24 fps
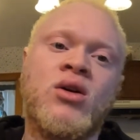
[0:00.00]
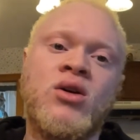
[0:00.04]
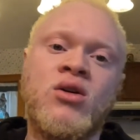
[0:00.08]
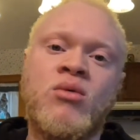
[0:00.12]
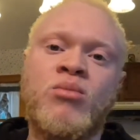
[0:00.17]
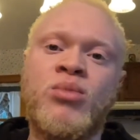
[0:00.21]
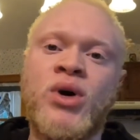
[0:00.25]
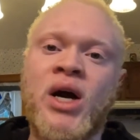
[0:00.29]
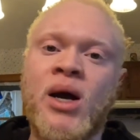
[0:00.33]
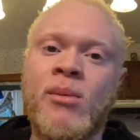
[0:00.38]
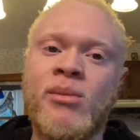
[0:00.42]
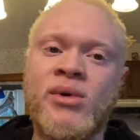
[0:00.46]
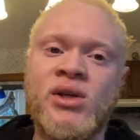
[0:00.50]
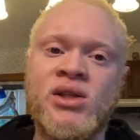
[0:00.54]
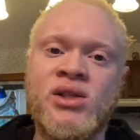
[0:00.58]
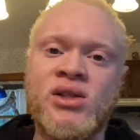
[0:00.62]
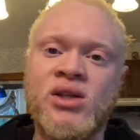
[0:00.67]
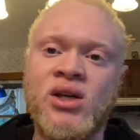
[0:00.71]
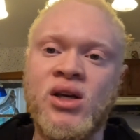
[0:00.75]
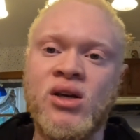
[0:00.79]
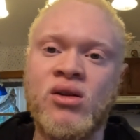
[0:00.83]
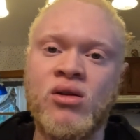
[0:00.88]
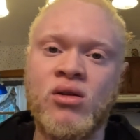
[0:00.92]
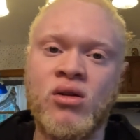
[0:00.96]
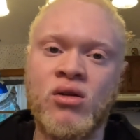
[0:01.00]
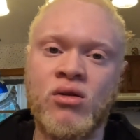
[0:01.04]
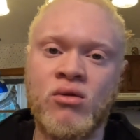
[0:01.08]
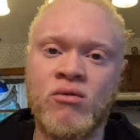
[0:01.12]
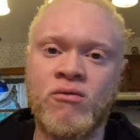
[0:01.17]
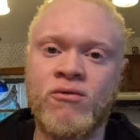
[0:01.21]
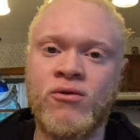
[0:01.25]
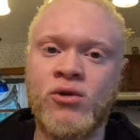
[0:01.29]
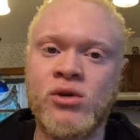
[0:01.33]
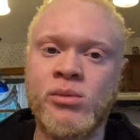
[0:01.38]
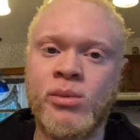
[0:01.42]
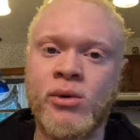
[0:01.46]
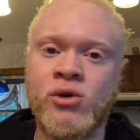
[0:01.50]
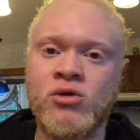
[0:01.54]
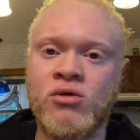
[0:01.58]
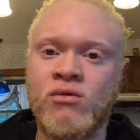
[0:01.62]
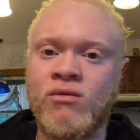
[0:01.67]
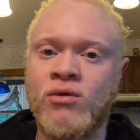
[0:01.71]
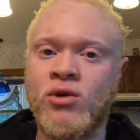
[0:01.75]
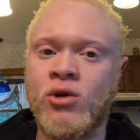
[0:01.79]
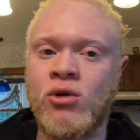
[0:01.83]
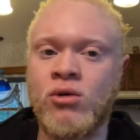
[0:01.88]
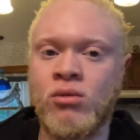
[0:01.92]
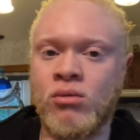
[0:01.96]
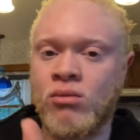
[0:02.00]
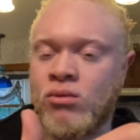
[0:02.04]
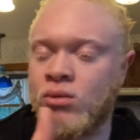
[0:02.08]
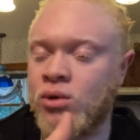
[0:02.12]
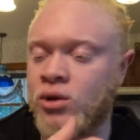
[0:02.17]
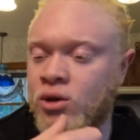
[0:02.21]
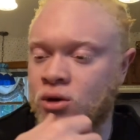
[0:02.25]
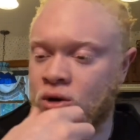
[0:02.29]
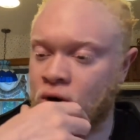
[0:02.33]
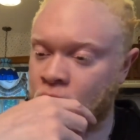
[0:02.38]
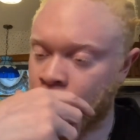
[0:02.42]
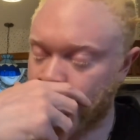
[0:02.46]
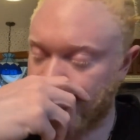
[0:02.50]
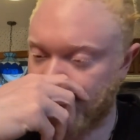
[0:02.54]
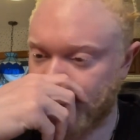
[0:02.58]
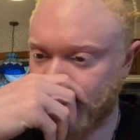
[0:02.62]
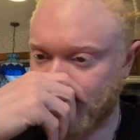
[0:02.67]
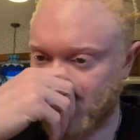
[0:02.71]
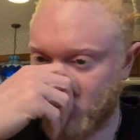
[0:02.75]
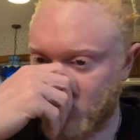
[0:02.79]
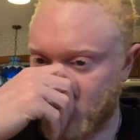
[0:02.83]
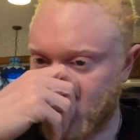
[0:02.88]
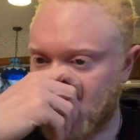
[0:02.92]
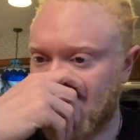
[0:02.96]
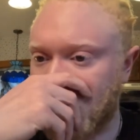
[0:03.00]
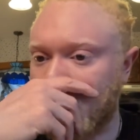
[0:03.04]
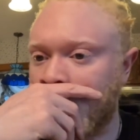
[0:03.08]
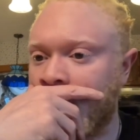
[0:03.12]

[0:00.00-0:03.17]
could probably see in the first-person view with the GoPro.